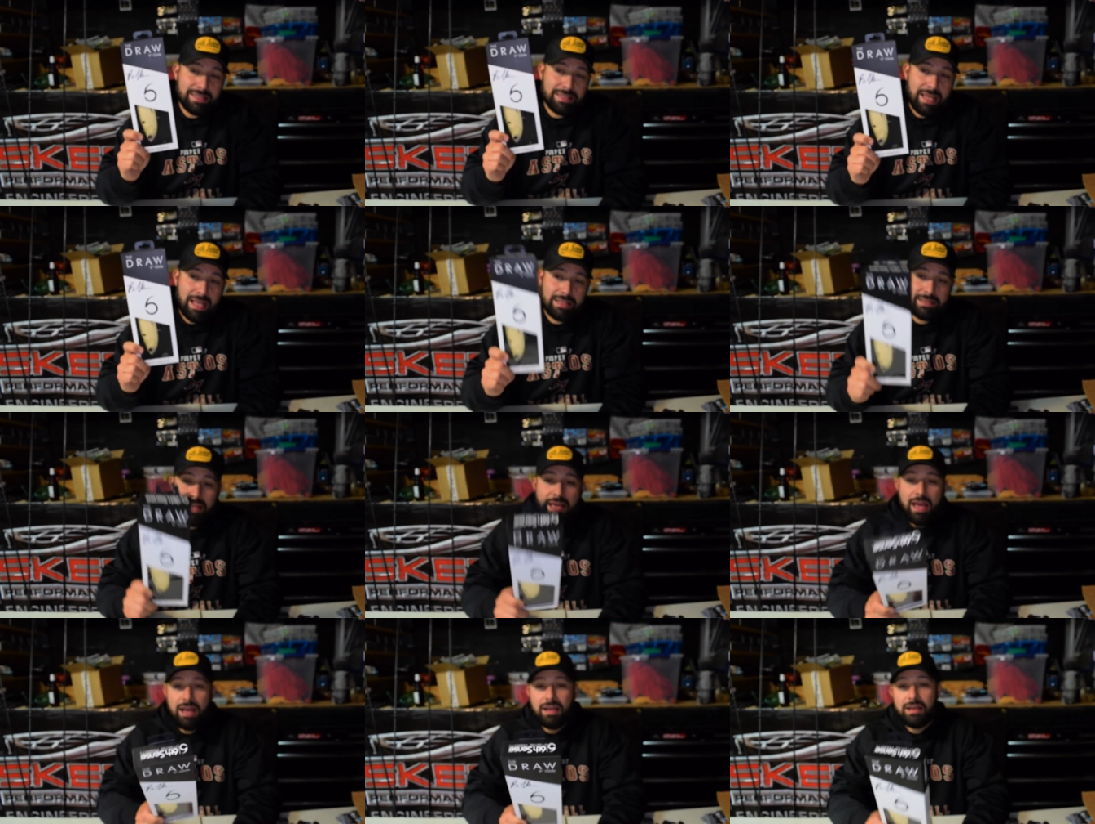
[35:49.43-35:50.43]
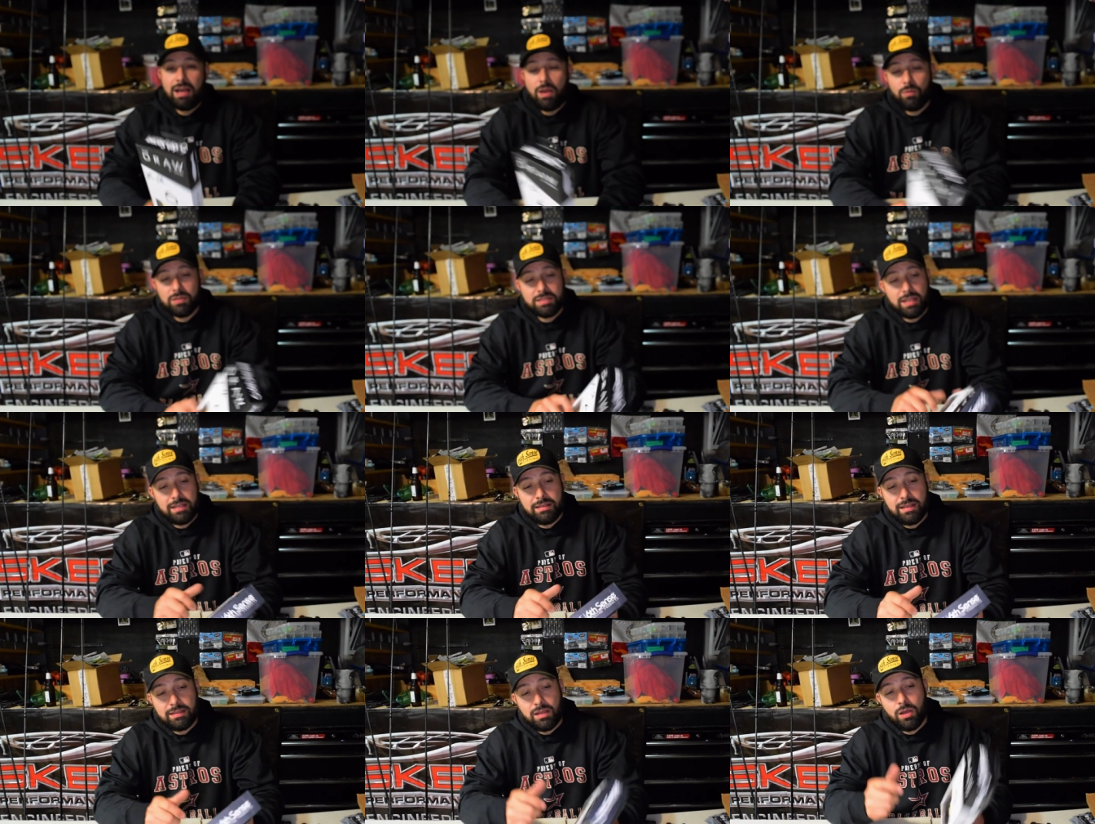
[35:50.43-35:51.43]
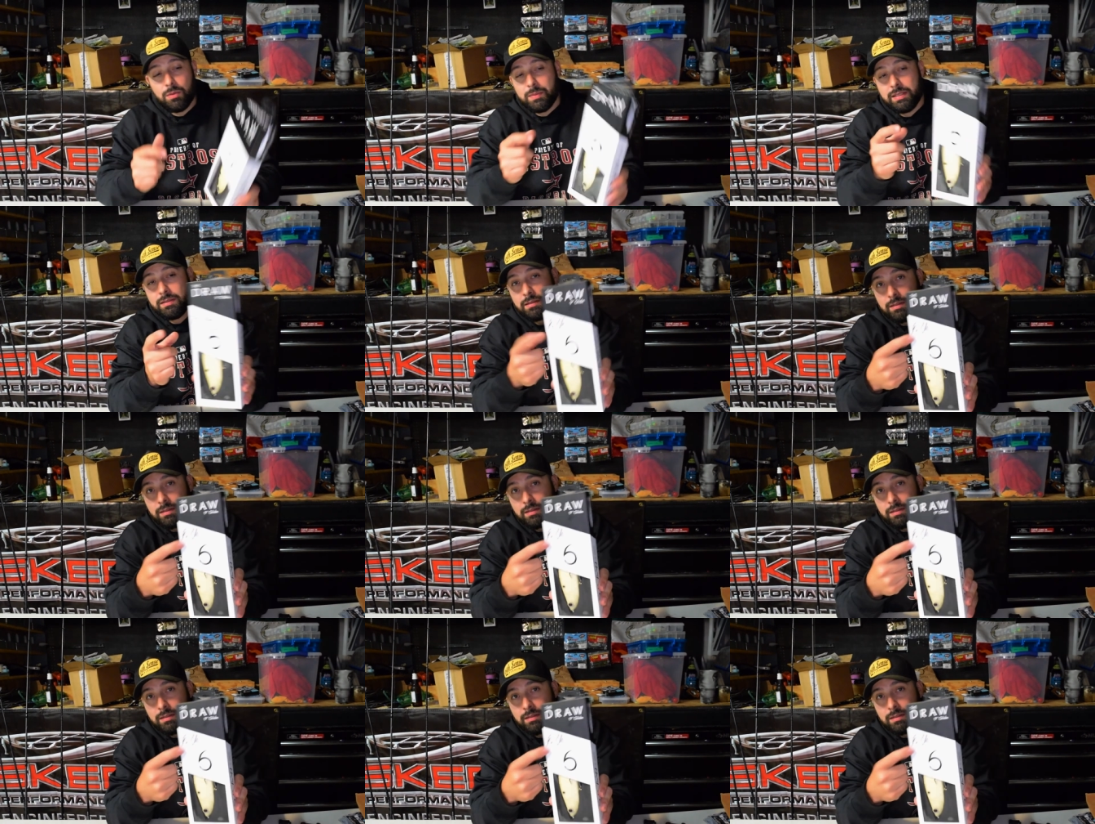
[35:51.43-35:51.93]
size. Uh, I will tell you that the homie,